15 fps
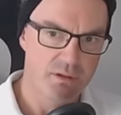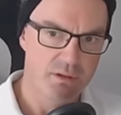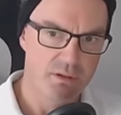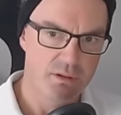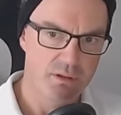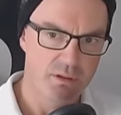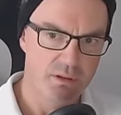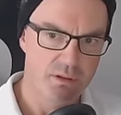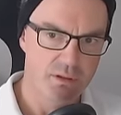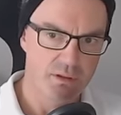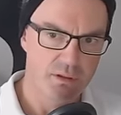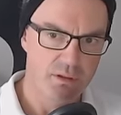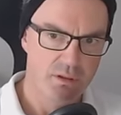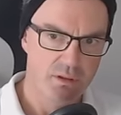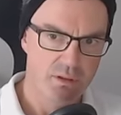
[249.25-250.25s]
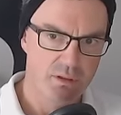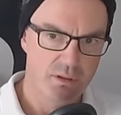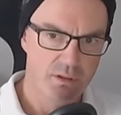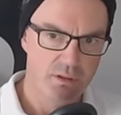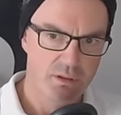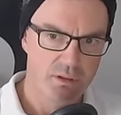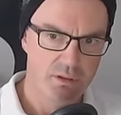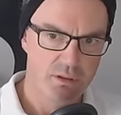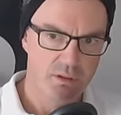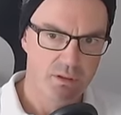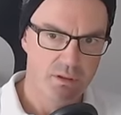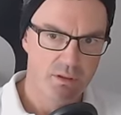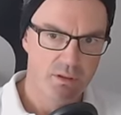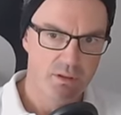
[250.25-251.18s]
[no speech]